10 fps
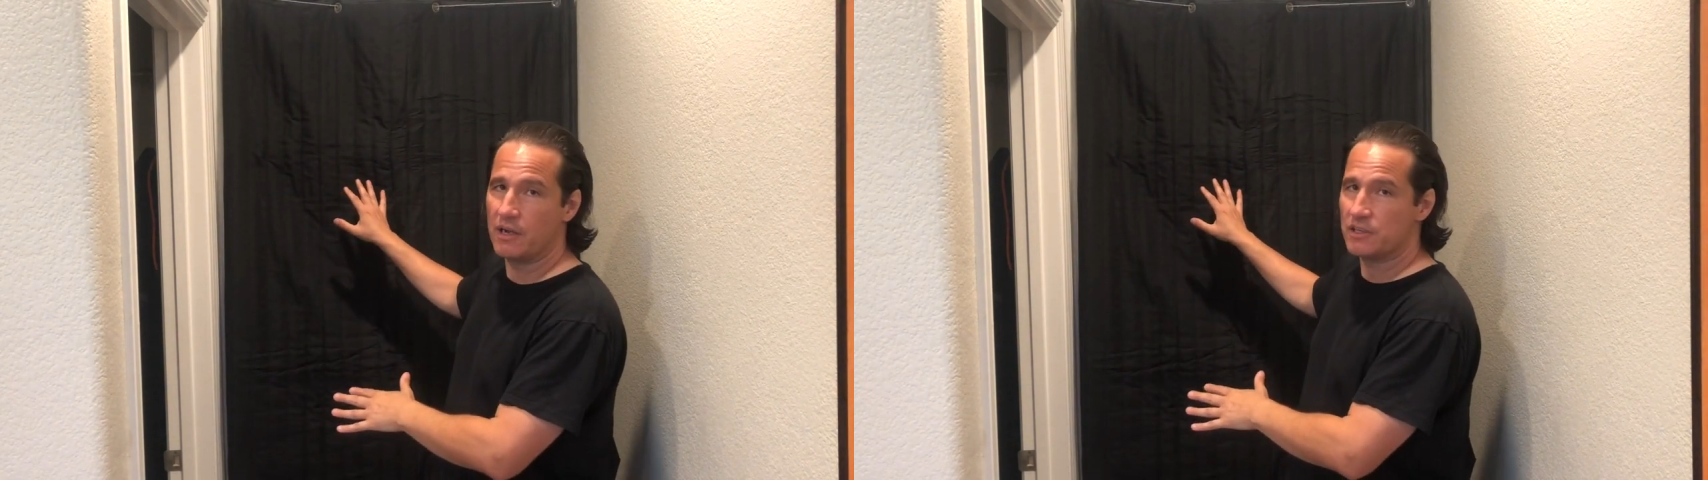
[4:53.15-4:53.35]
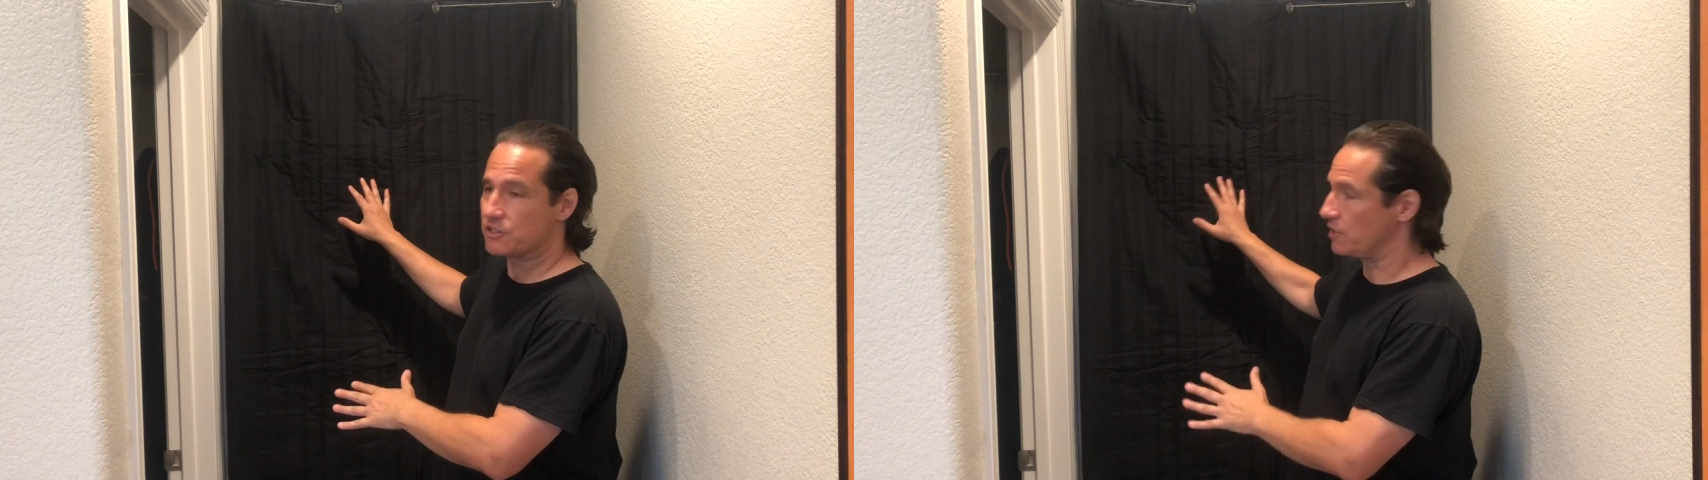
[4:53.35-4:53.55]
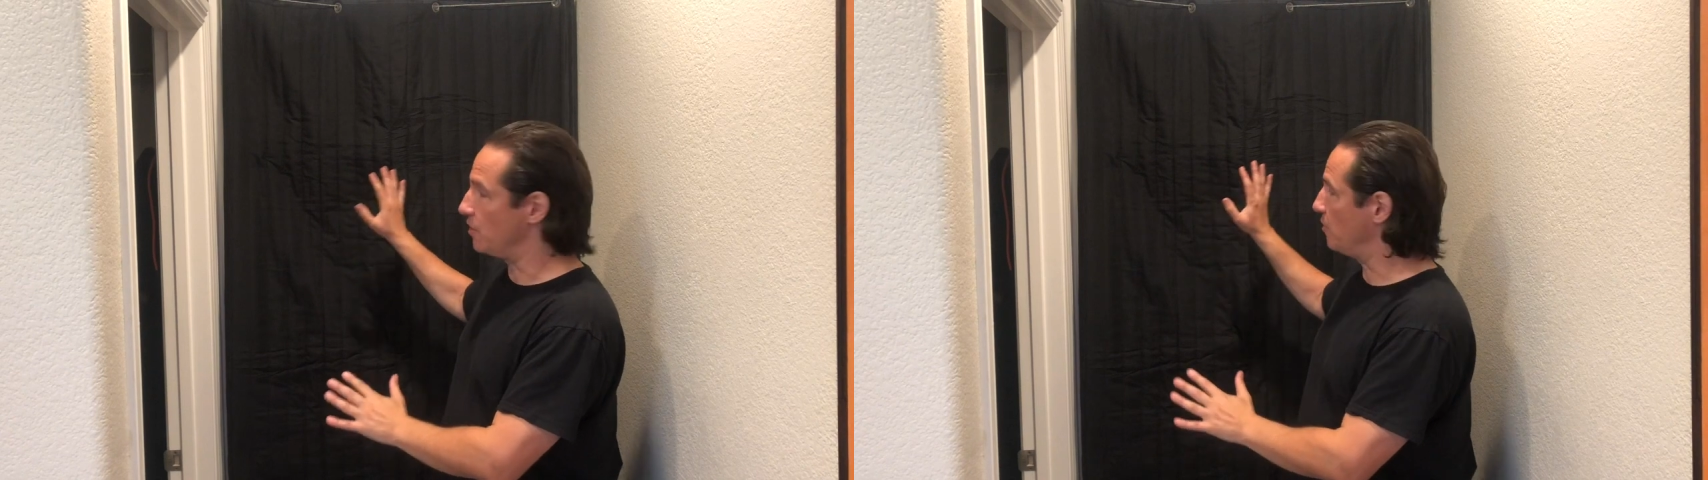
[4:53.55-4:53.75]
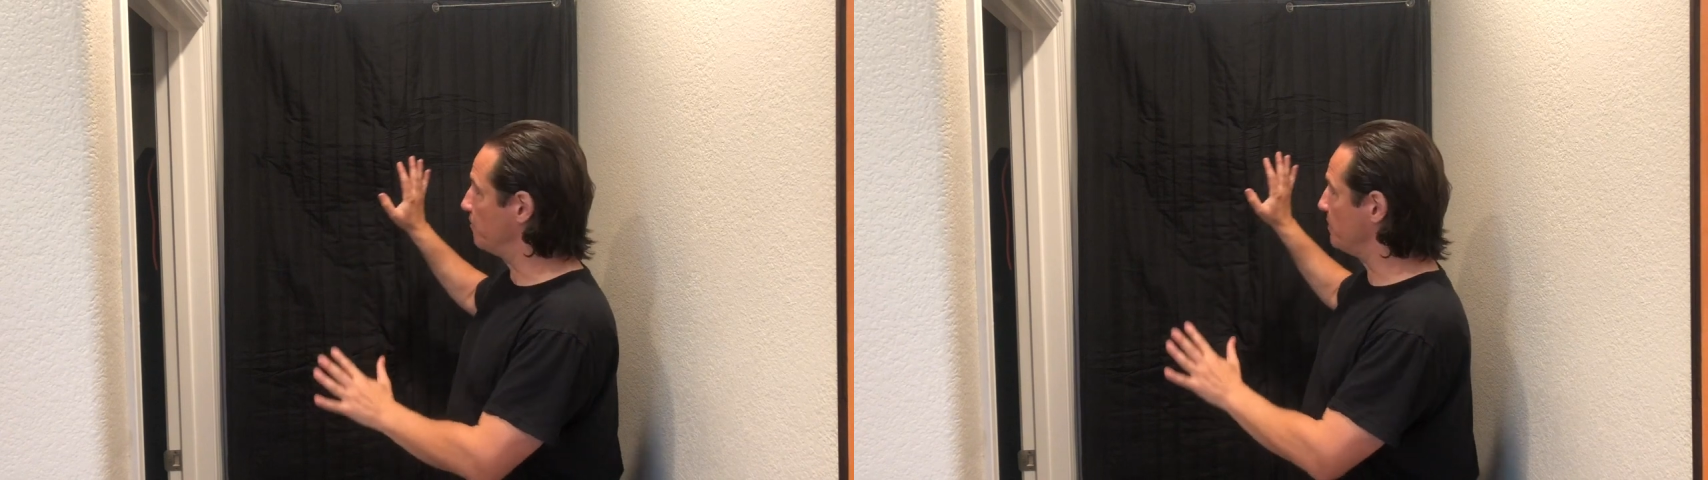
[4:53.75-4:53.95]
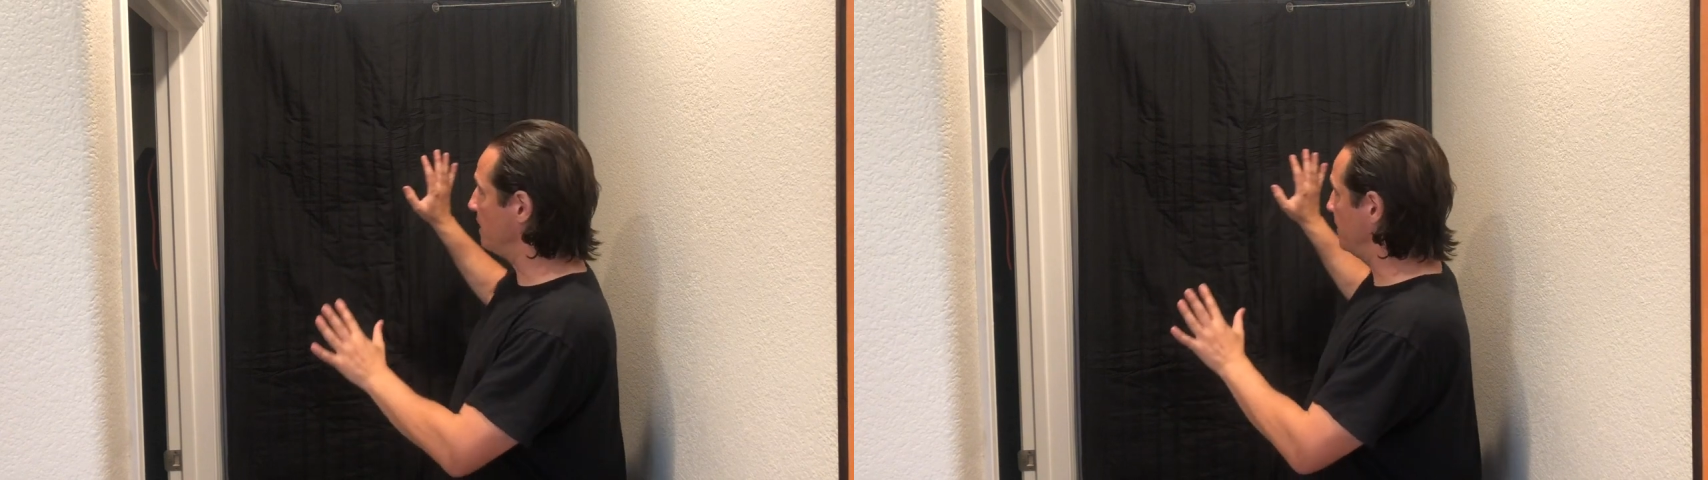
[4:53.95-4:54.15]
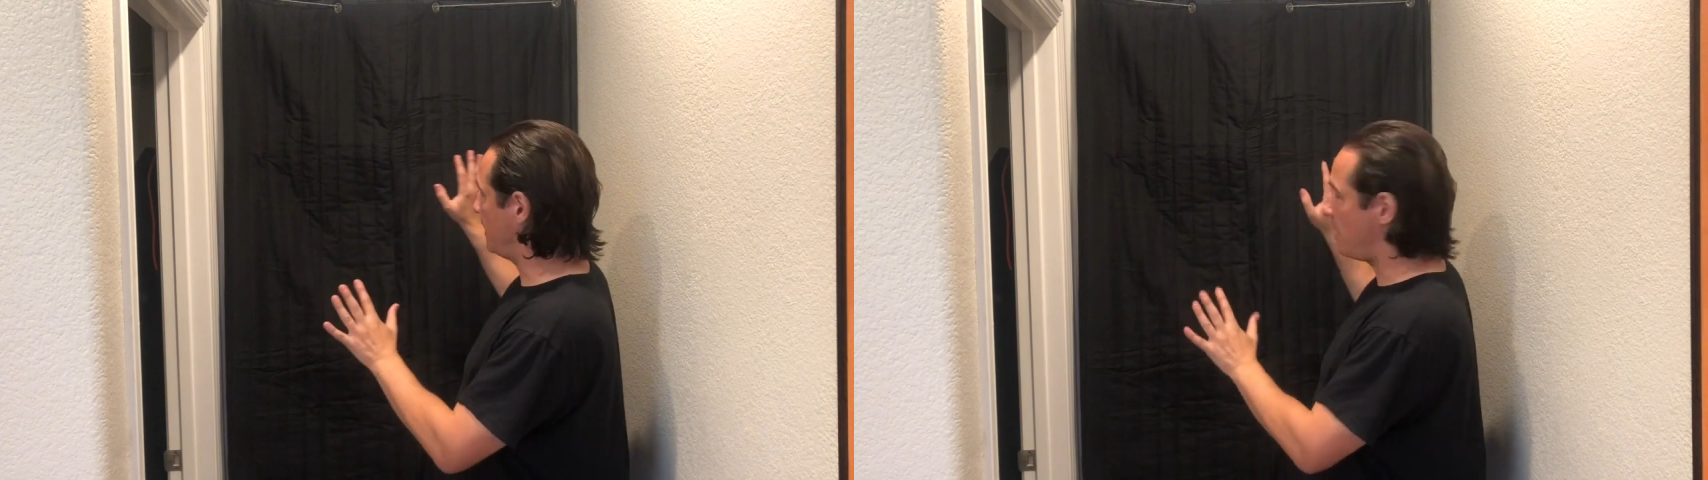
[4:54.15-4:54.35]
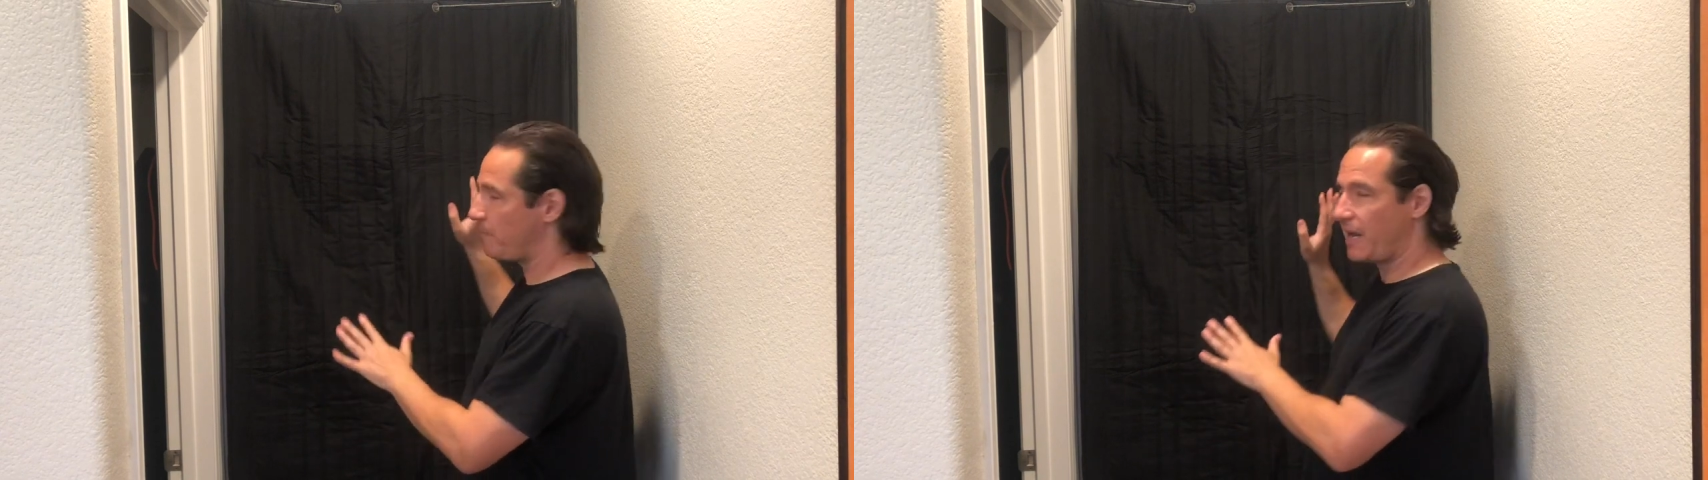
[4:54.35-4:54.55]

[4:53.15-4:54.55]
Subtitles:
so that